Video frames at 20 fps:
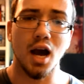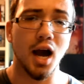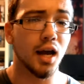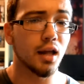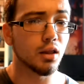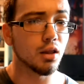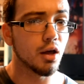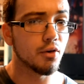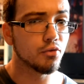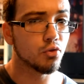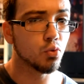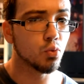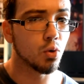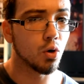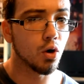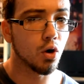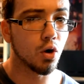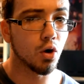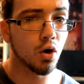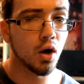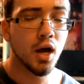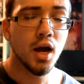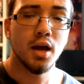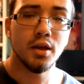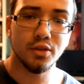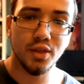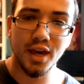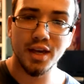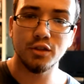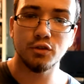I love you all,
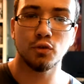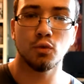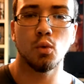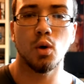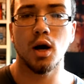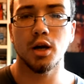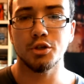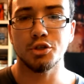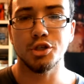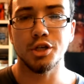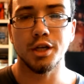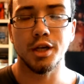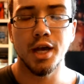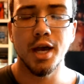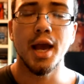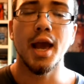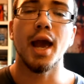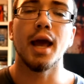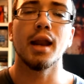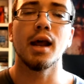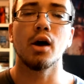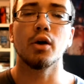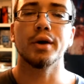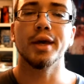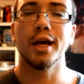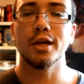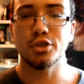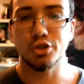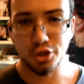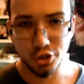thanks for watching, and I'll
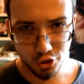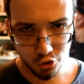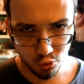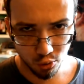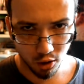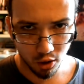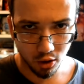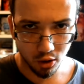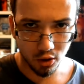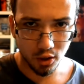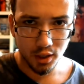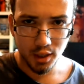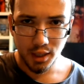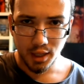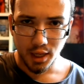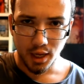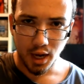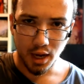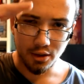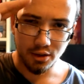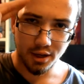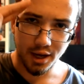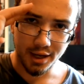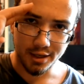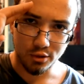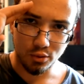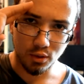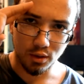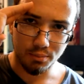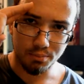catch you all in the
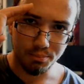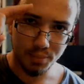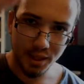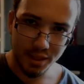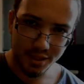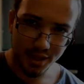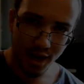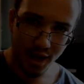next one. Peace,